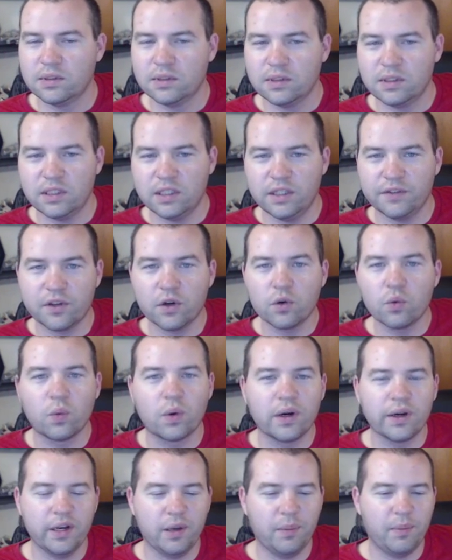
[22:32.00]
If they're
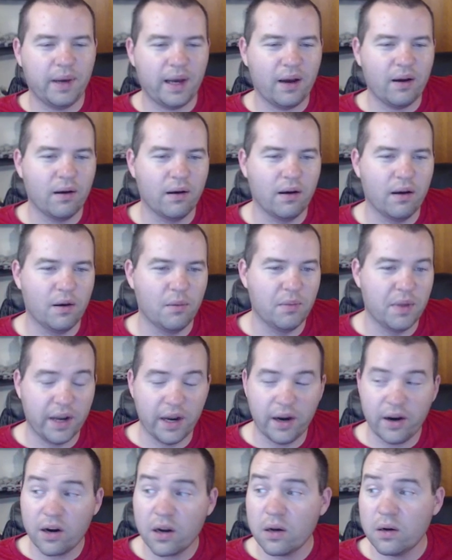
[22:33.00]
worried about
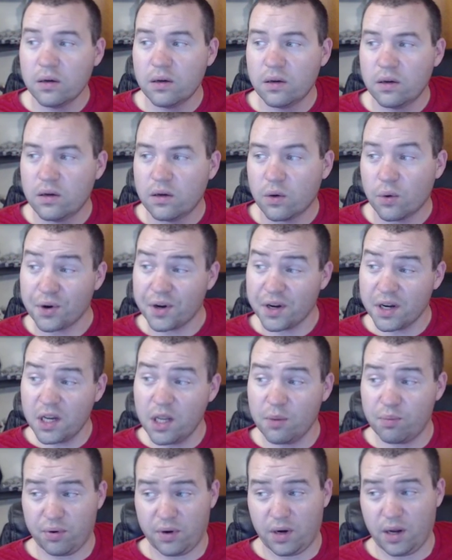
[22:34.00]
Monero, or
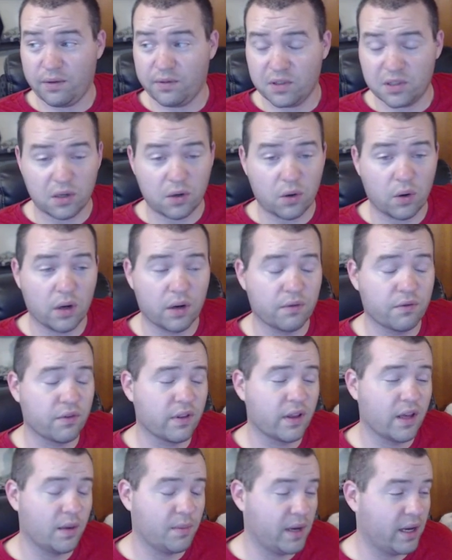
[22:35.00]
any privacy coin for
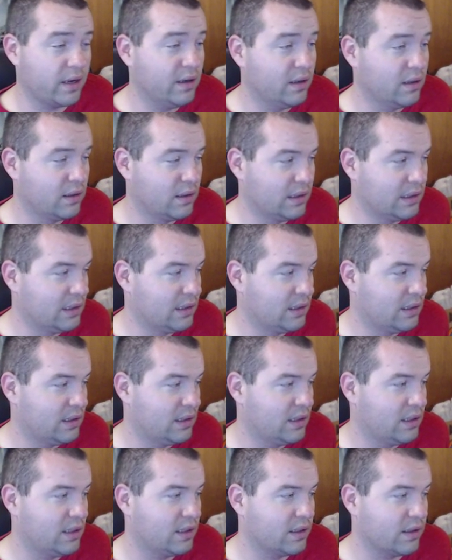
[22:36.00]
that matter,
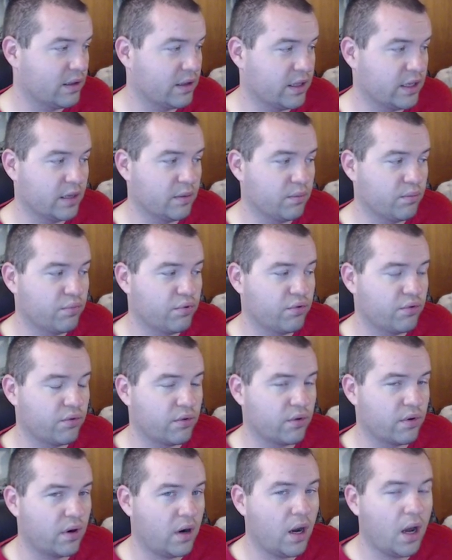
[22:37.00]
they
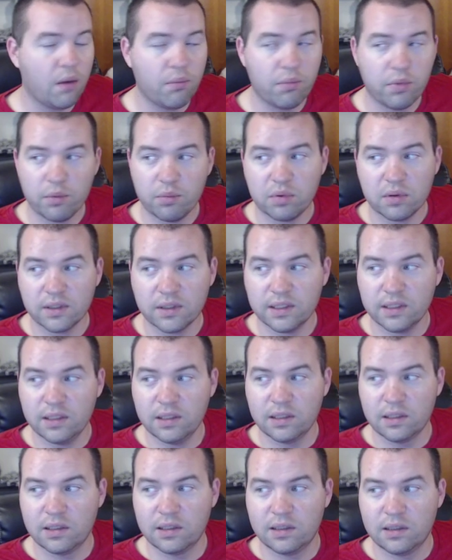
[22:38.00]
probably
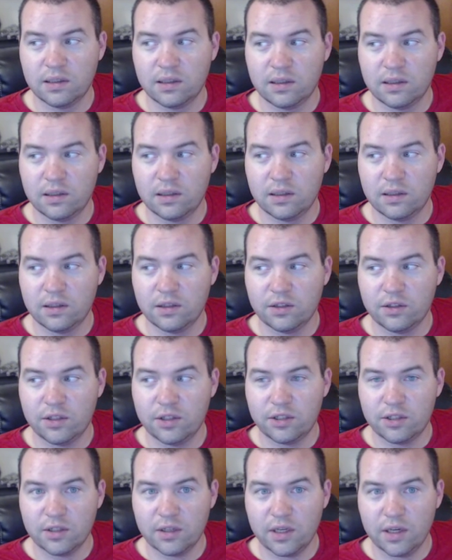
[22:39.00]

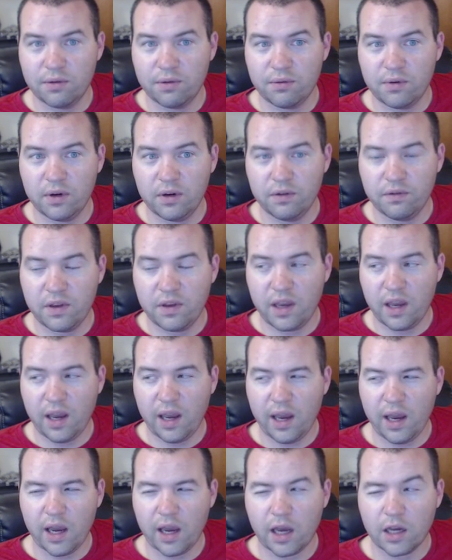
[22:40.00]
should get rid of
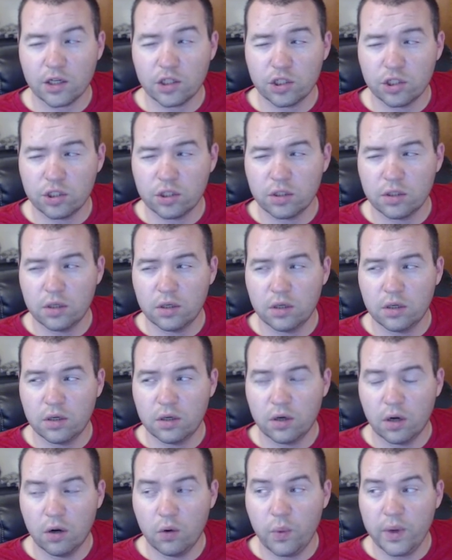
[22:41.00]
cash.
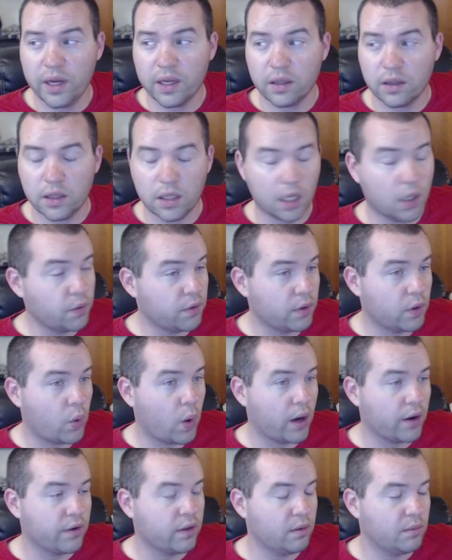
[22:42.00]
Oh wait, that would
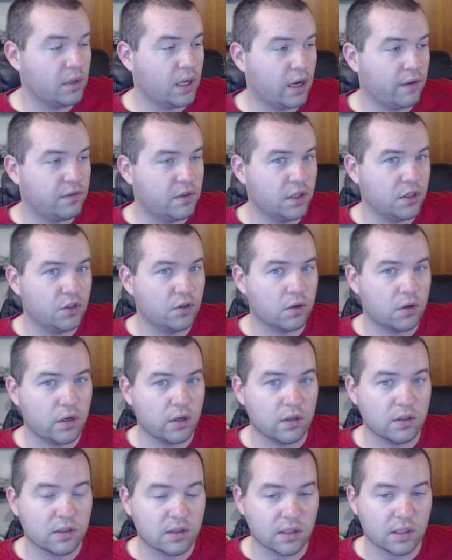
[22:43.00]
require them to have digital
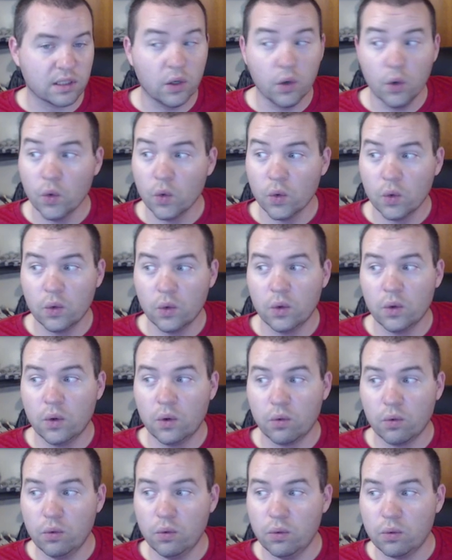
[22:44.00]
currency.
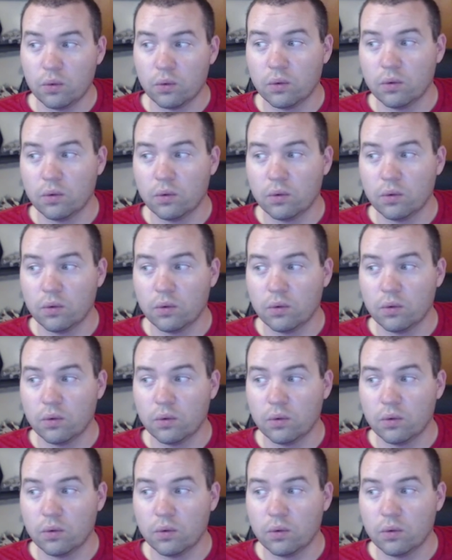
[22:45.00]
Ooh.